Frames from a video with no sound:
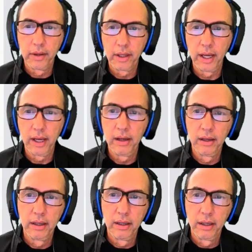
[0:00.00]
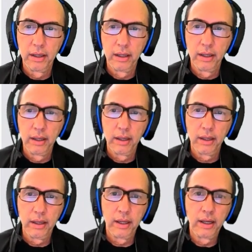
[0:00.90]
Okay.
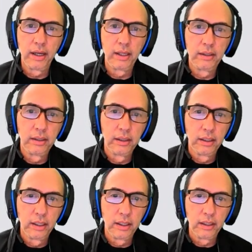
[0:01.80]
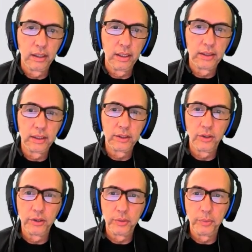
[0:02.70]
And this is
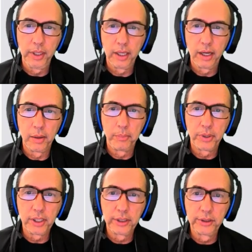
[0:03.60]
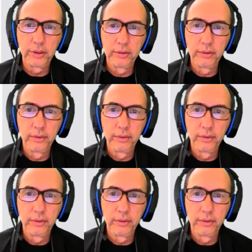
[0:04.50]
going to be a person